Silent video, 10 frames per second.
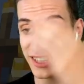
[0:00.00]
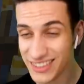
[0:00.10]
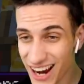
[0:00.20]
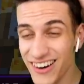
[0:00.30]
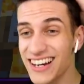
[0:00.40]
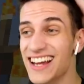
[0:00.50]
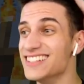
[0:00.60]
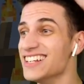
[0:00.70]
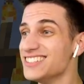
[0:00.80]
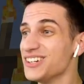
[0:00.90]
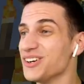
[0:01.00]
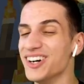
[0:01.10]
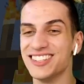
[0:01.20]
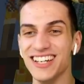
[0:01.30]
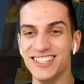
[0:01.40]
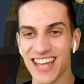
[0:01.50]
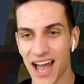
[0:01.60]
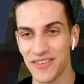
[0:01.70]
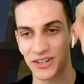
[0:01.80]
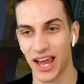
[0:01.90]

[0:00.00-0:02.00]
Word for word: There it is. It's the loyalty enchantment.